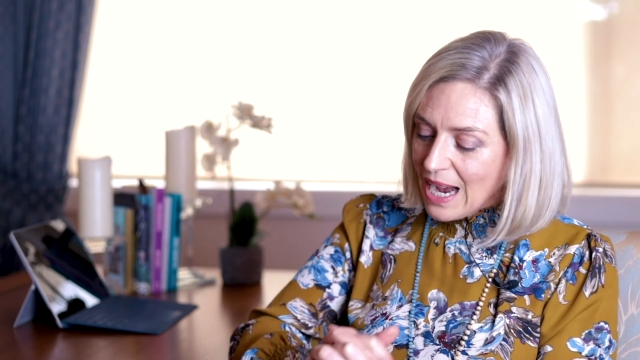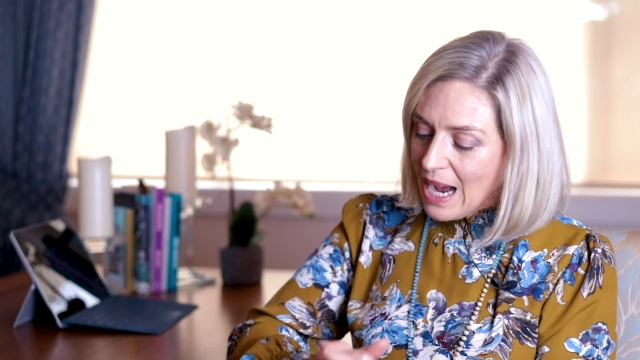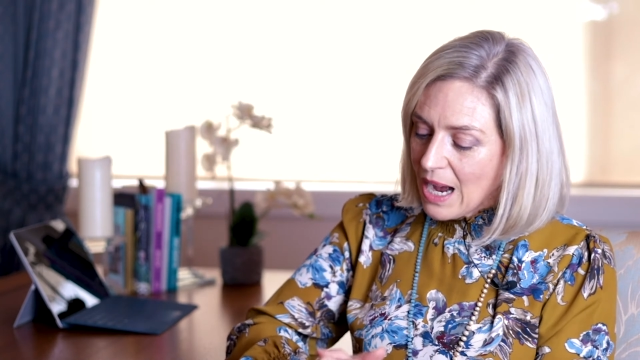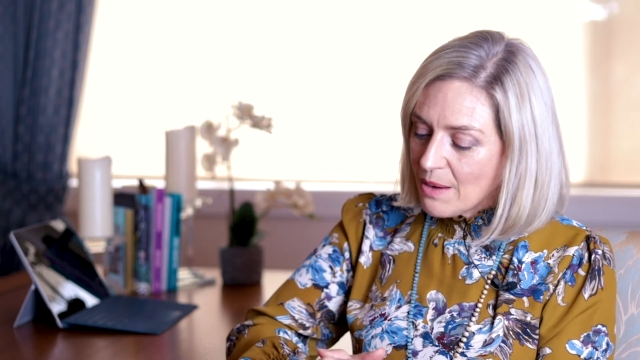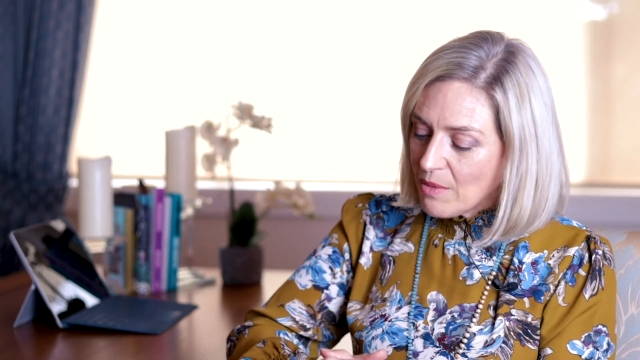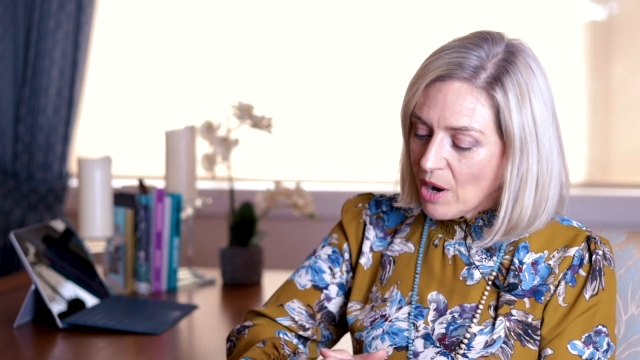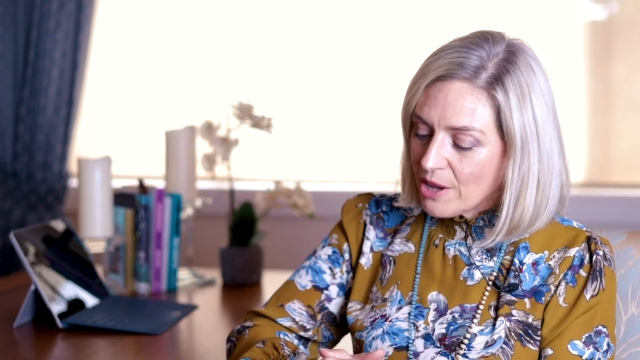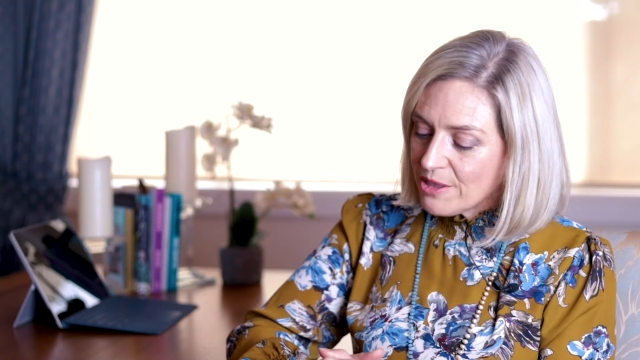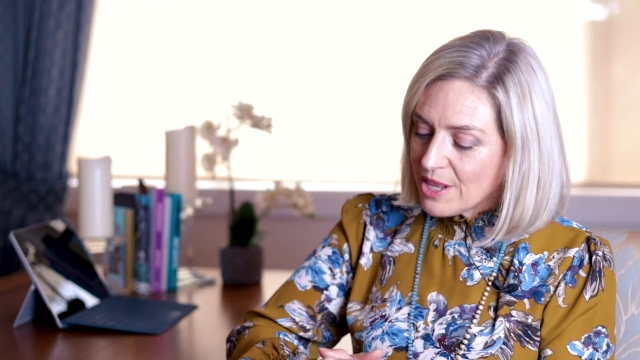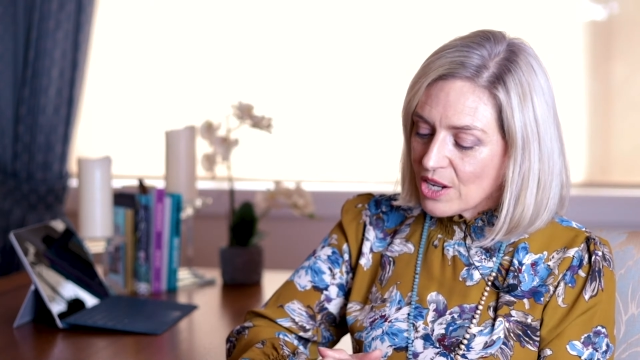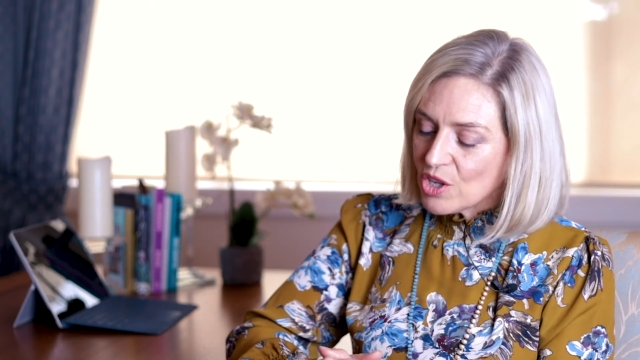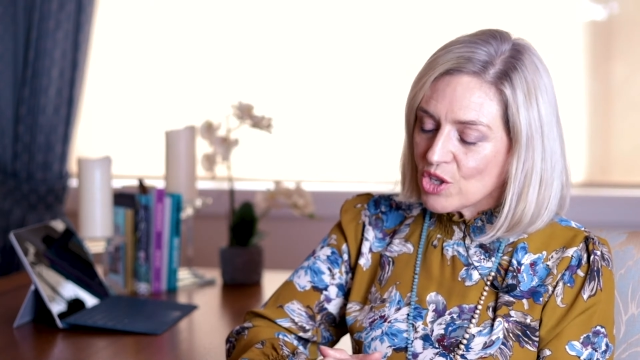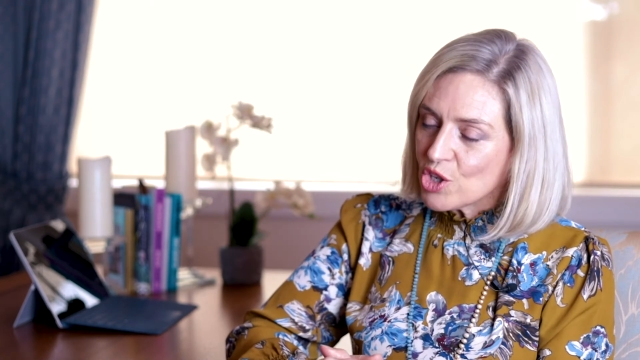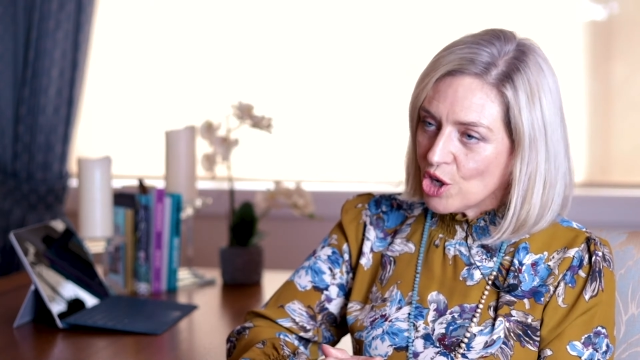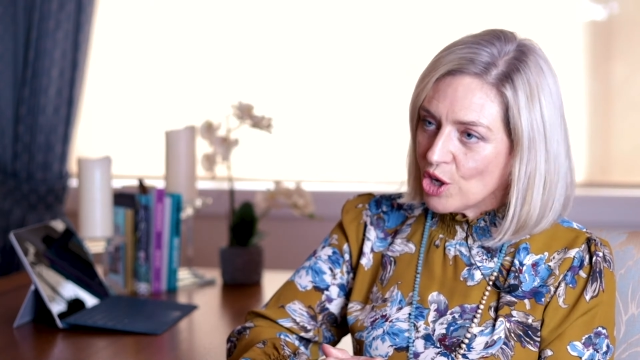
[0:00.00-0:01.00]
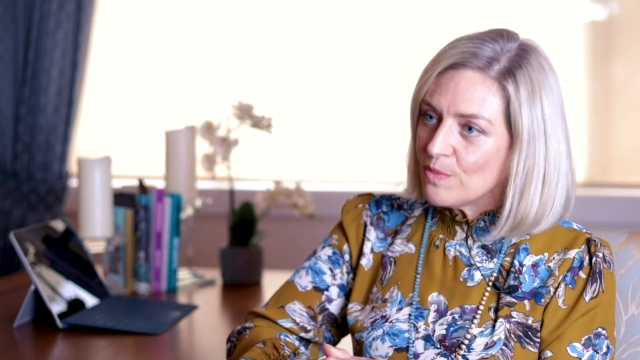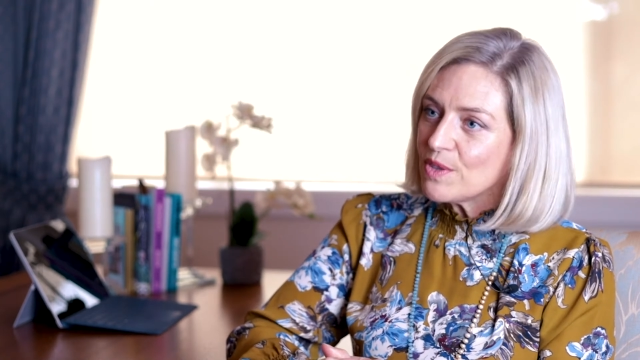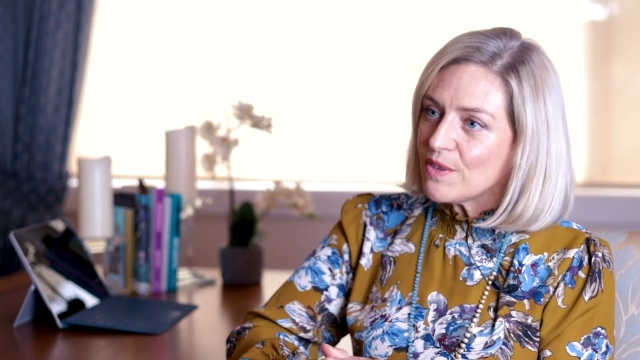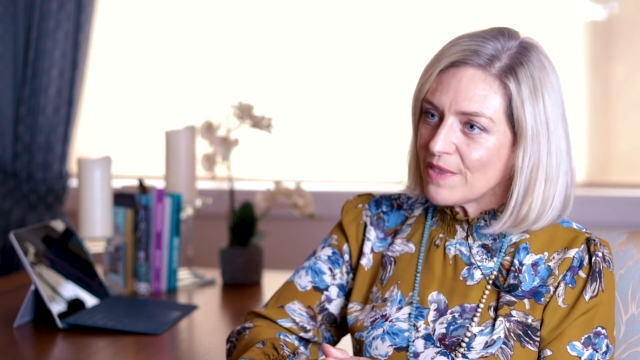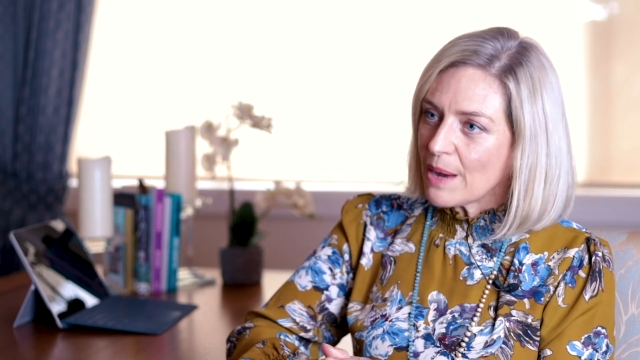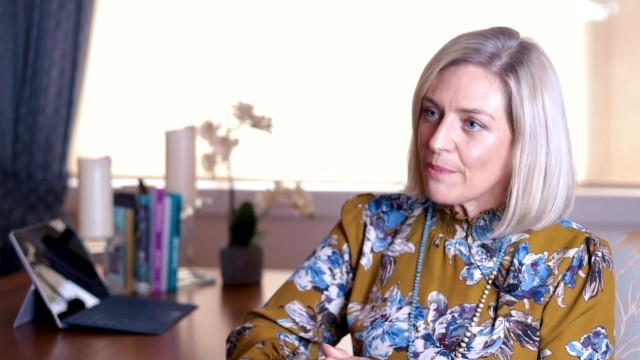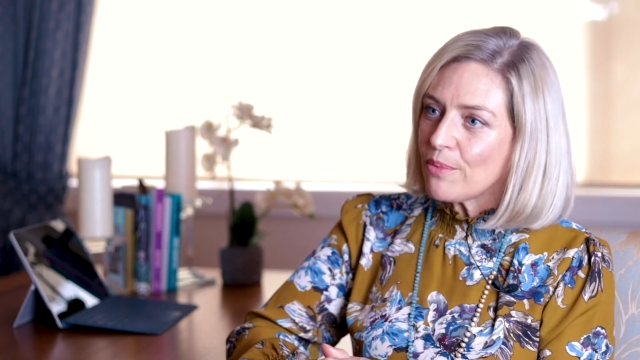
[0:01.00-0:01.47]
I think, in terms
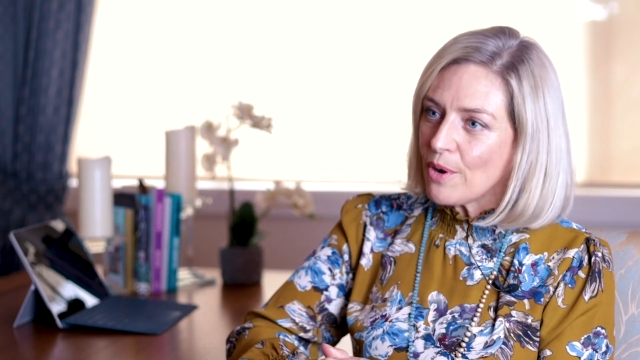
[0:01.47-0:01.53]
of that